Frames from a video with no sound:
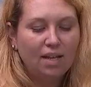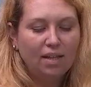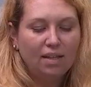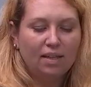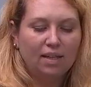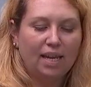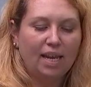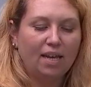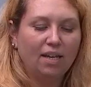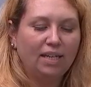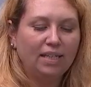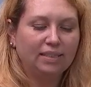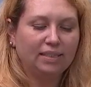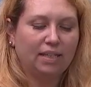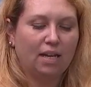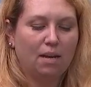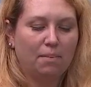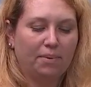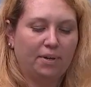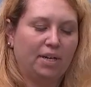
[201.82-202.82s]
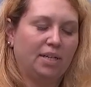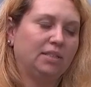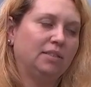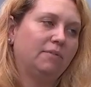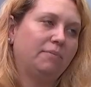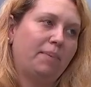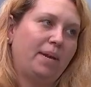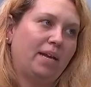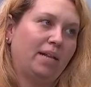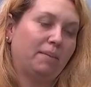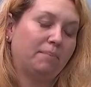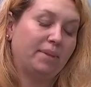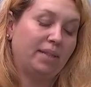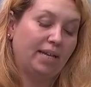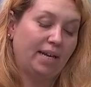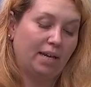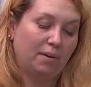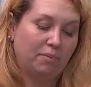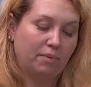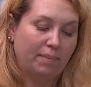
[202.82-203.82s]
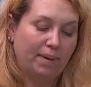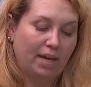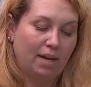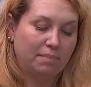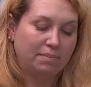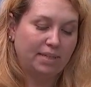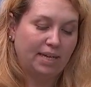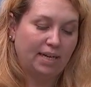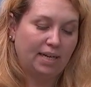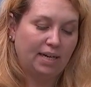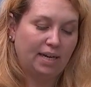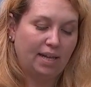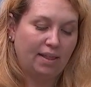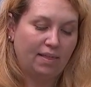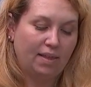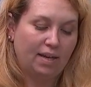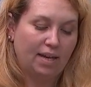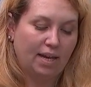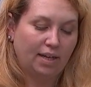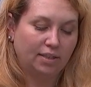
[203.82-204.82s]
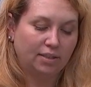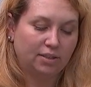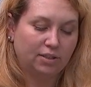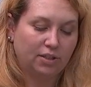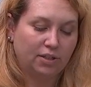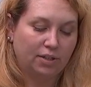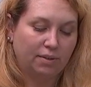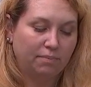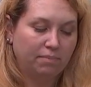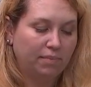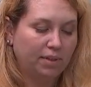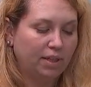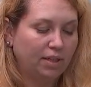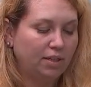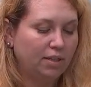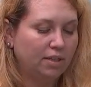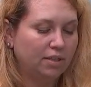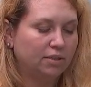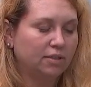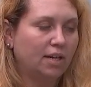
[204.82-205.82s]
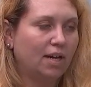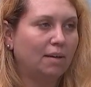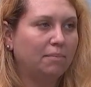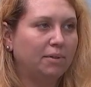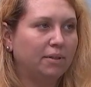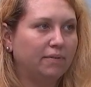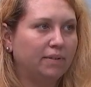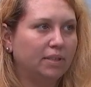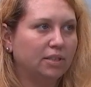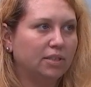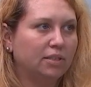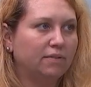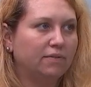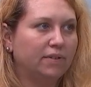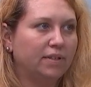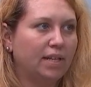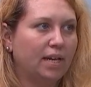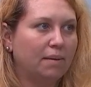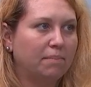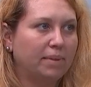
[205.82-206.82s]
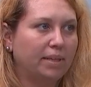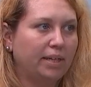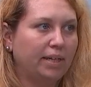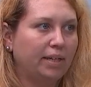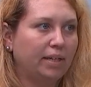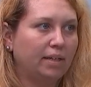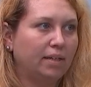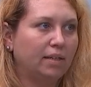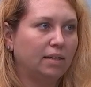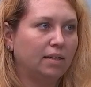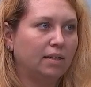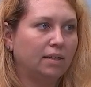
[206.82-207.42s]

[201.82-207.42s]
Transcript: The county's comprehensive plan will be updated in the next term. Can you describe your vision for that plan?